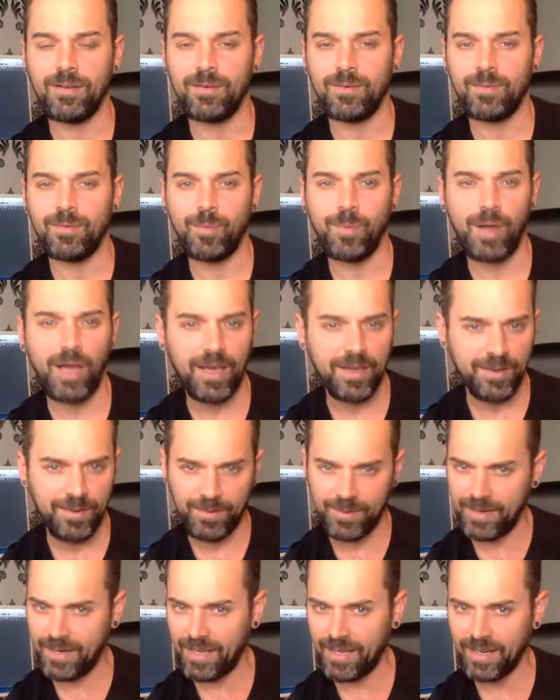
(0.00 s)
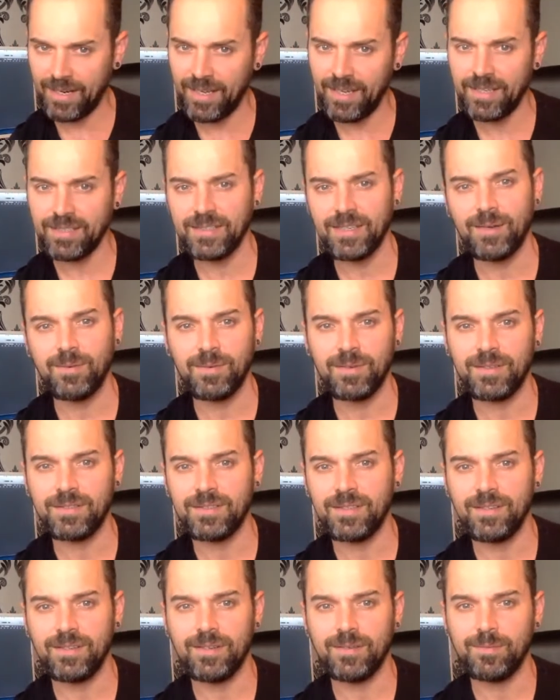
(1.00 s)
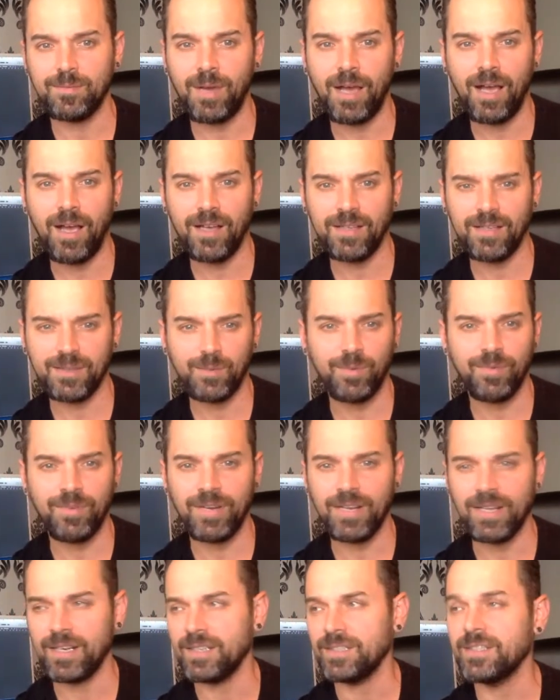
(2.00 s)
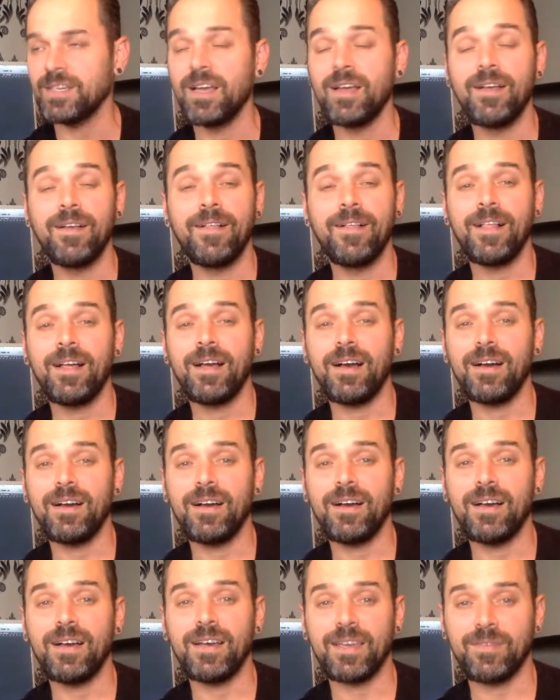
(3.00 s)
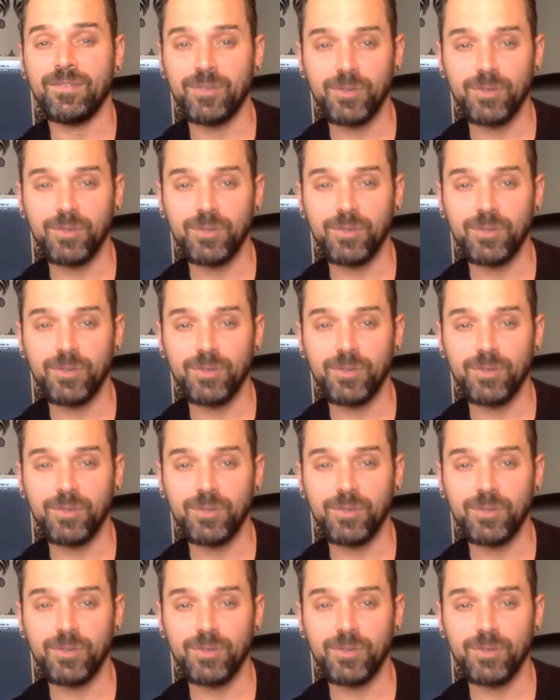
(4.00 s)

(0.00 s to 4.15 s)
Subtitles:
reply you in English. My answer will be in English. If